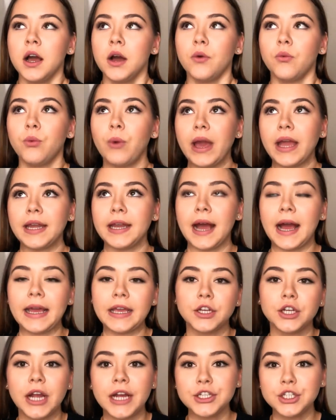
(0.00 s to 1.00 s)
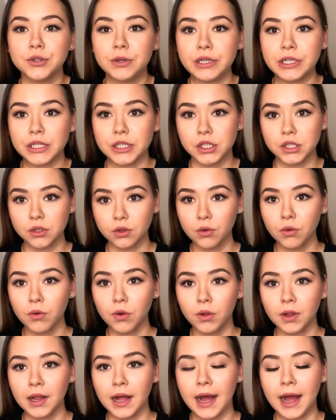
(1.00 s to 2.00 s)
When I graduated
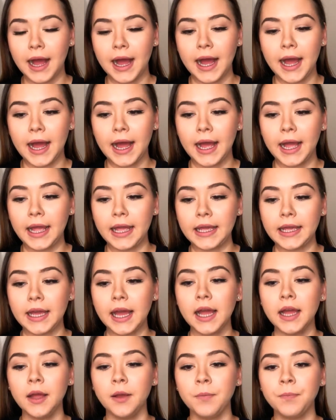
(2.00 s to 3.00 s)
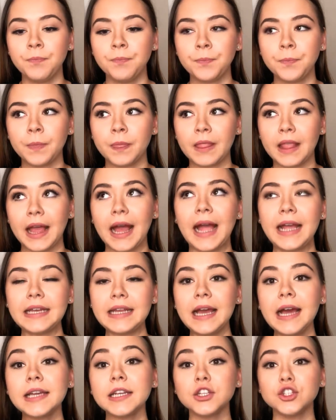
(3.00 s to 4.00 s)
school, I kind
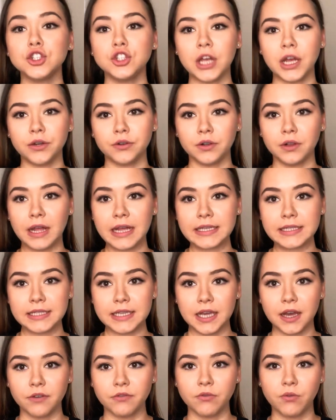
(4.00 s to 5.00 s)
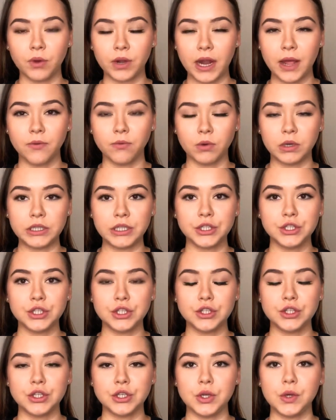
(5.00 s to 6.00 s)
of had a general idea of what I wanted to
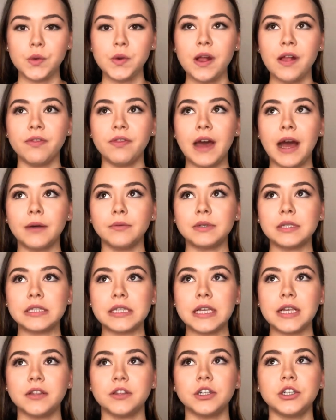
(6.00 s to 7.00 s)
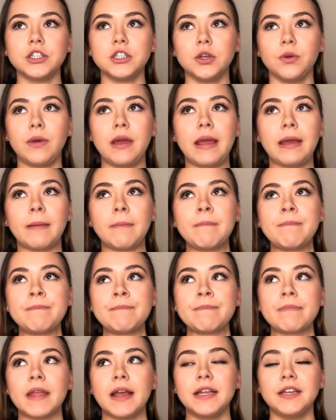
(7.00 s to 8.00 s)
do, and that was either doing
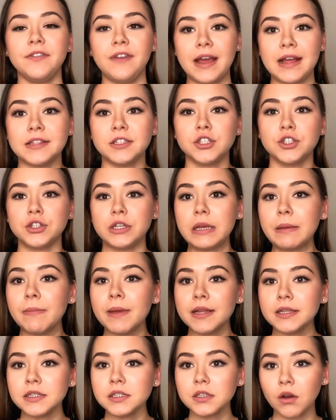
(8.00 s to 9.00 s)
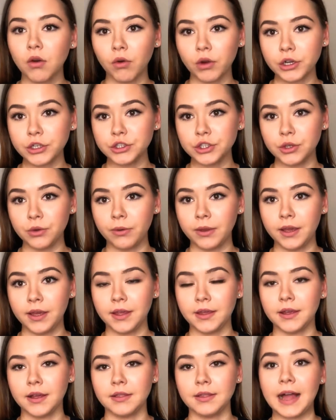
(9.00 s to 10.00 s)
advanced treatments or
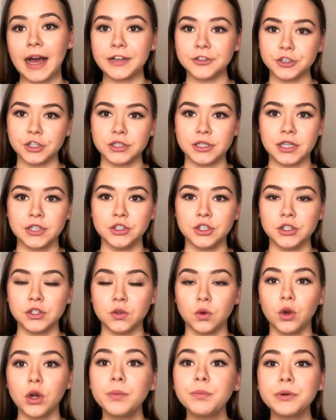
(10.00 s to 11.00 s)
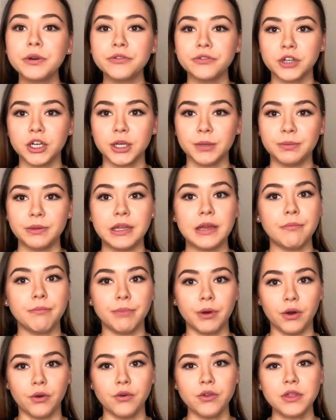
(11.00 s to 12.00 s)
doing lash extensions, or preferably
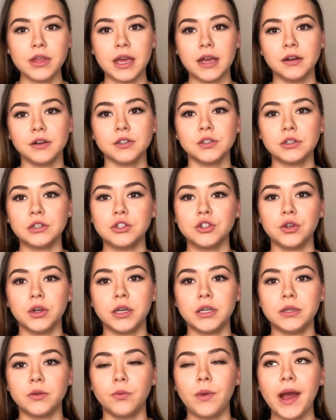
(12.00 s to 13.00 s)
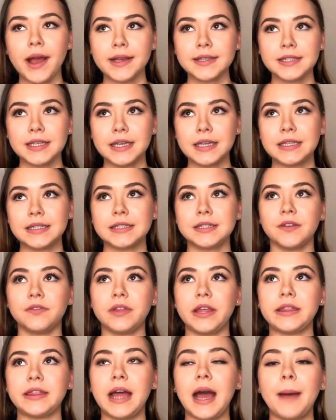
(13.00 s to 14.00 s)
both. I also enjoyed waxing and stuff
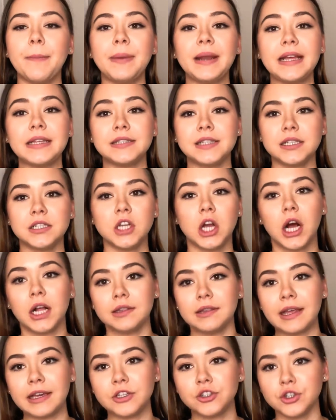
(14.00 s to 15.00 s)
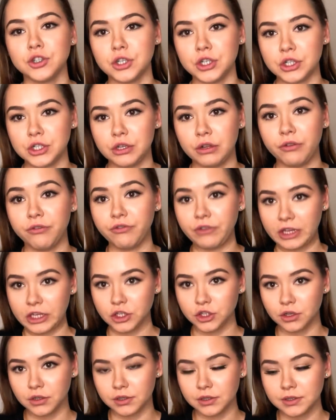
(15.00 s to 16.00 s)
like that, but I did not like traditional
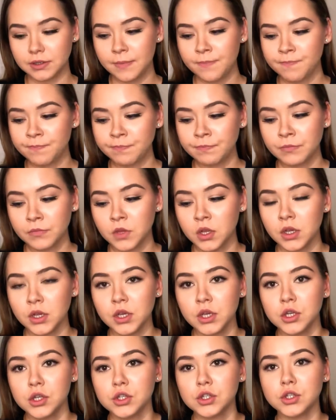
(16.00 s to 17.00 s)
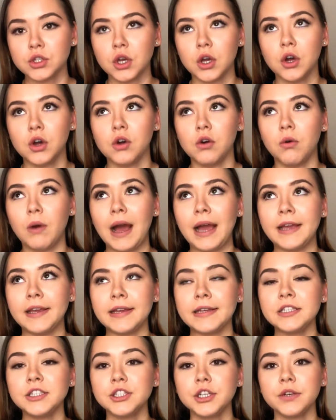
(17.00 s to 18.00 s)
facials. So I
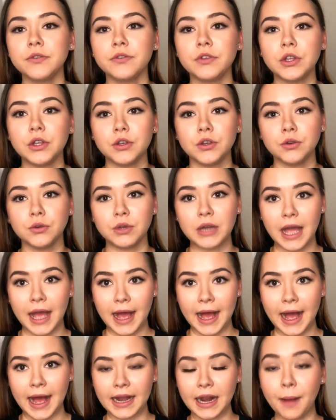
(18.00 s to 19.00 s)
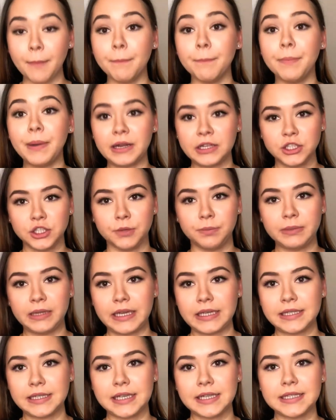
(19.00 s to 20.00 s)
interviewed at a bunch of
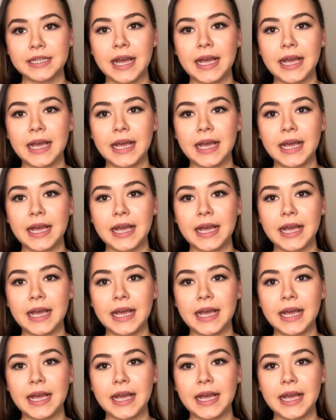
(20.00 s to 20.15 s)
places.